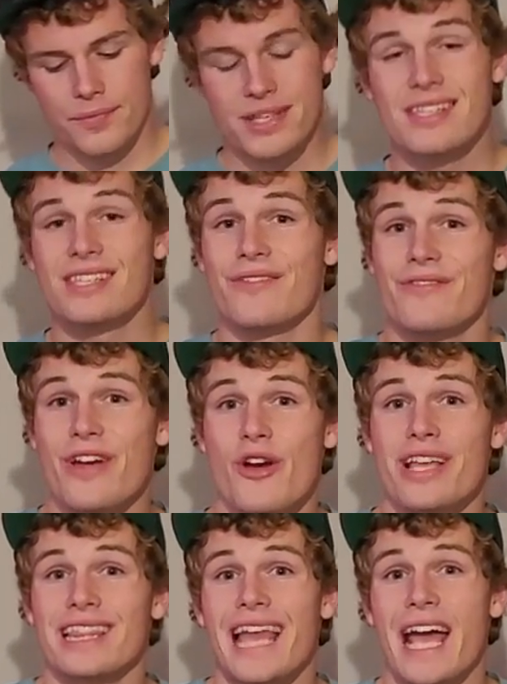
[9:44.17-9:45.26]
This is a
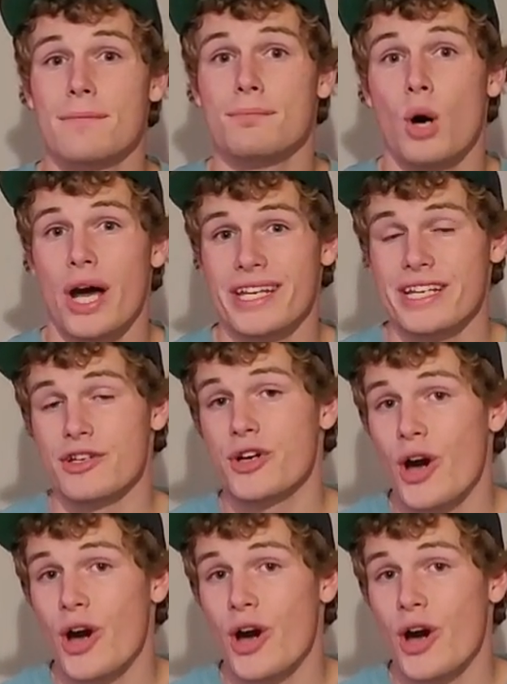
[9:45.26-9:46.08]
very light bodied